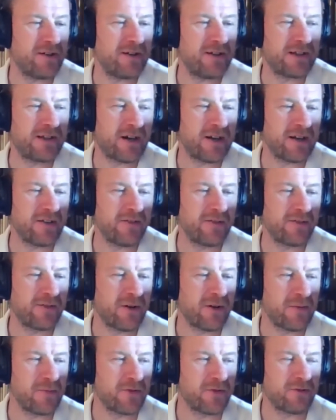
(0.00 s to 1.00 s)
he kind of
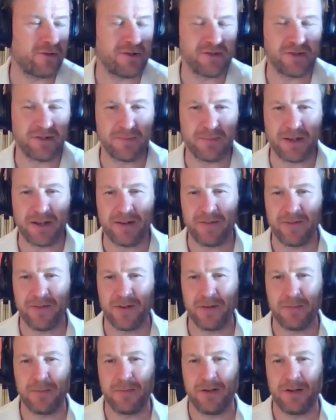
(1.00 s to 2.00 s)
comes across a bit
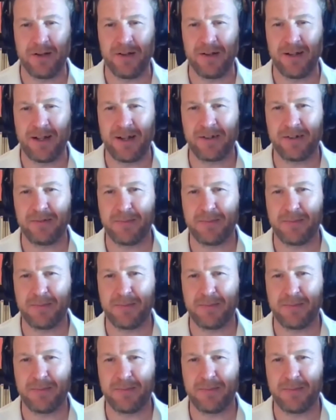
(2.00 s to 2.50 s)
of a lad,